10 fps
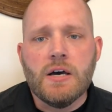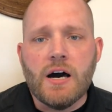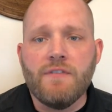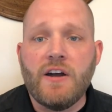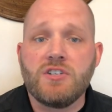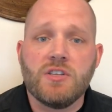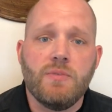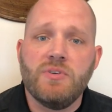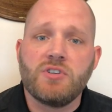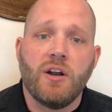Eventually,
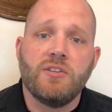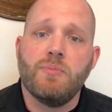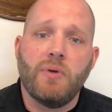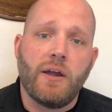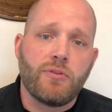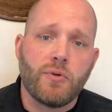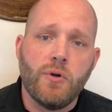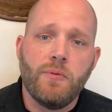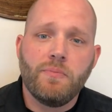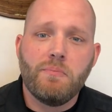we started to break
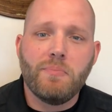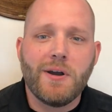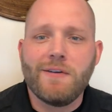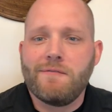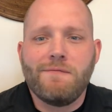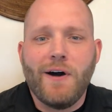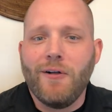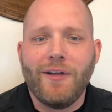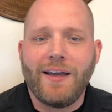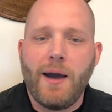through, but it felt
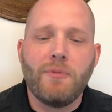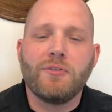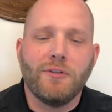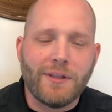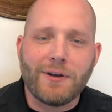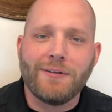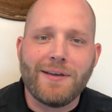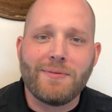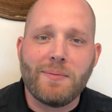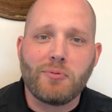like I was literally
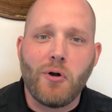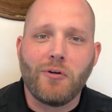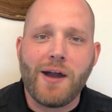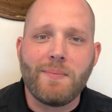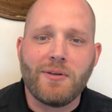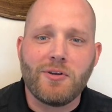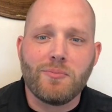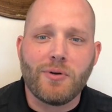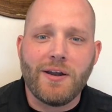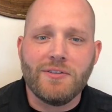reprogramming their
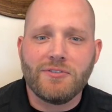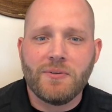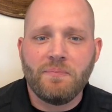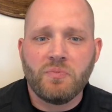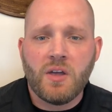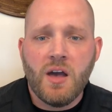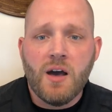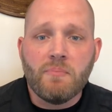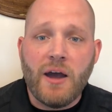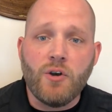brains.
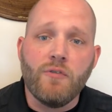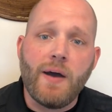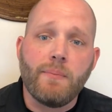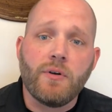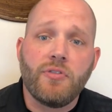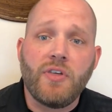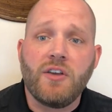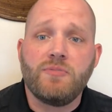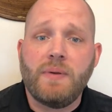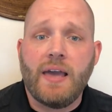By November,
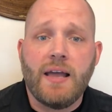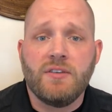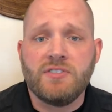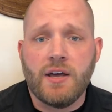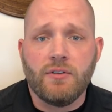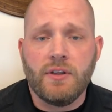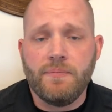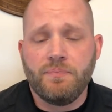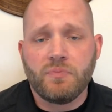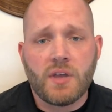things began to settle in,
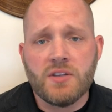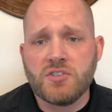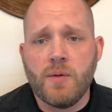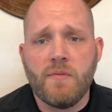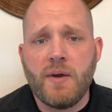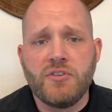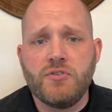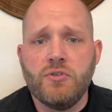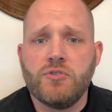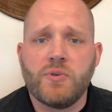and some of my
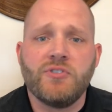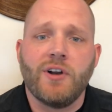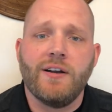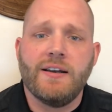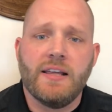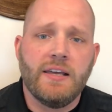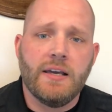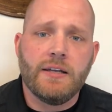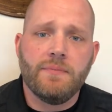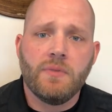students were starting to get it.